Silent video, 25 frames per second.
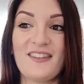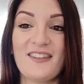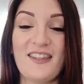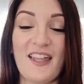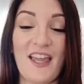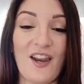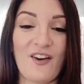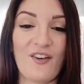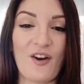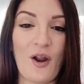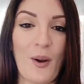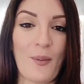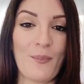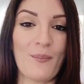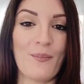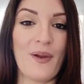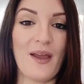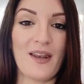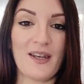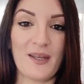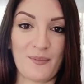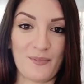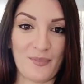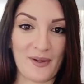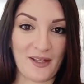There are
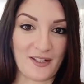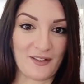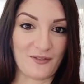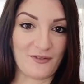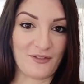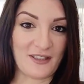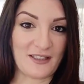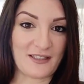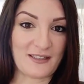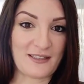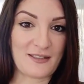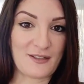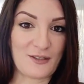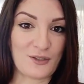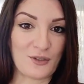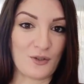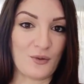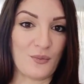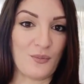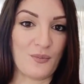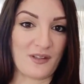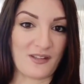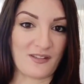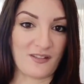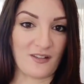many benefits
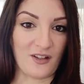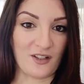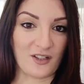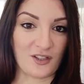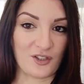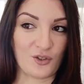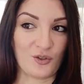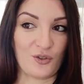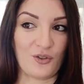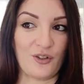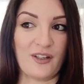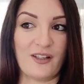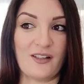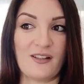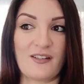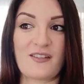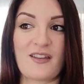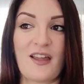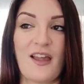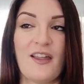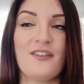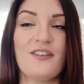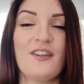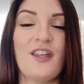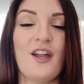to massage
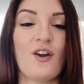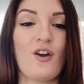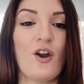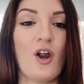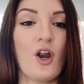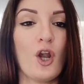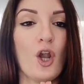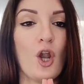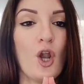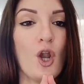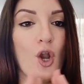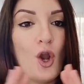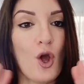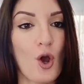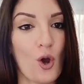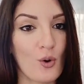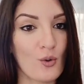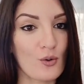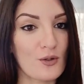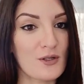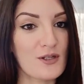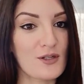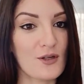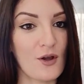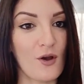oils, and there are
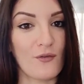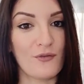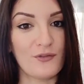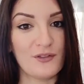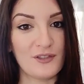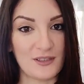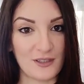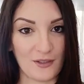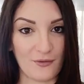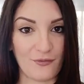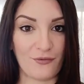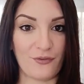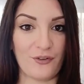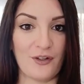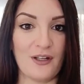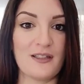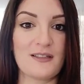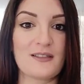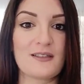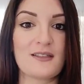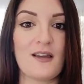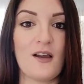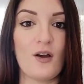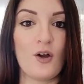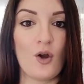loads of
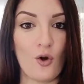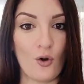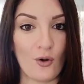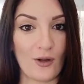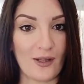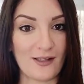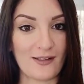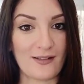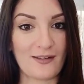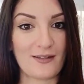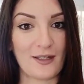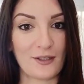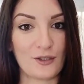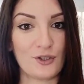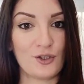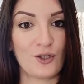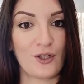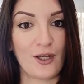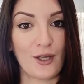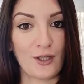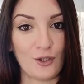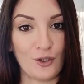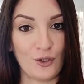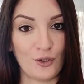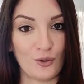different oils that
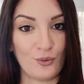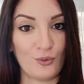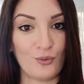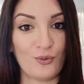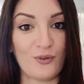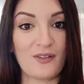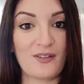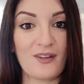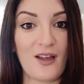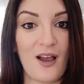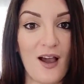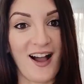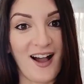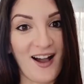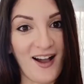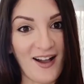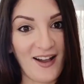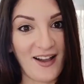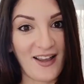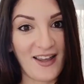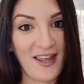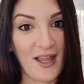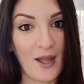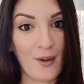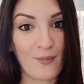you can use.
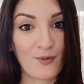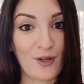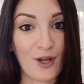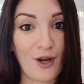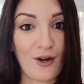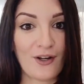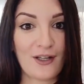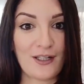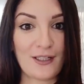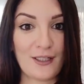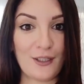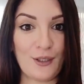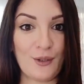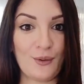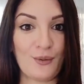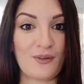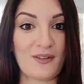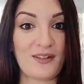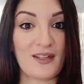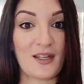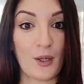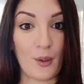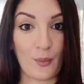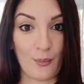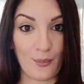I am currently
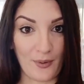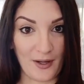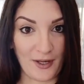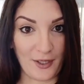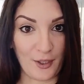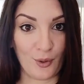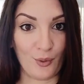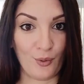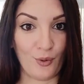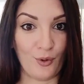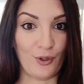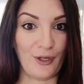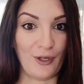using bio